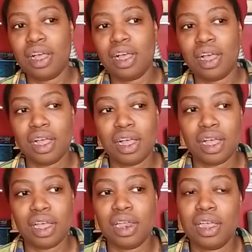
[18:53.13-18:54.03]

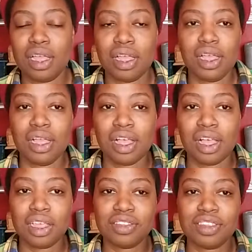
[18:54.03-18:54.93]

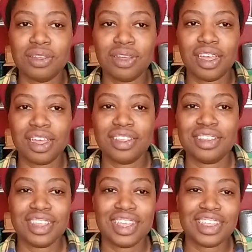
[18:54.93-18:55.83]
I'll see you guys
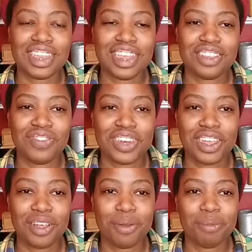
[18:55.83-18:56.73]
in the next video.
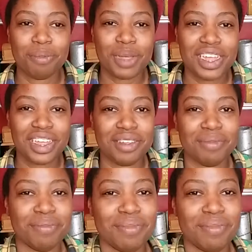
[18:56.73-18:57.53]
Bye.